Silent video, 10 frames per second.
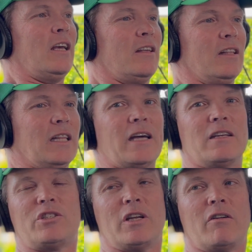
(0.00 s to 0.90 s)
The
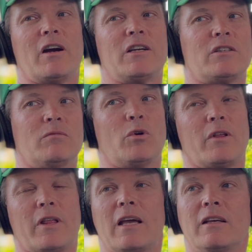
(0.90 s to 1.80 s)
latest generation,
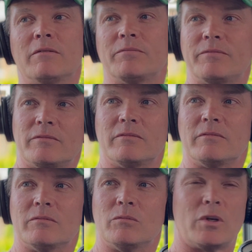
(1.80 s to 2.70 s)
what are they?
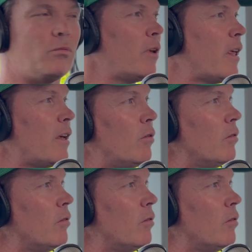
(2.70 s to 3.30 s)
What are they called?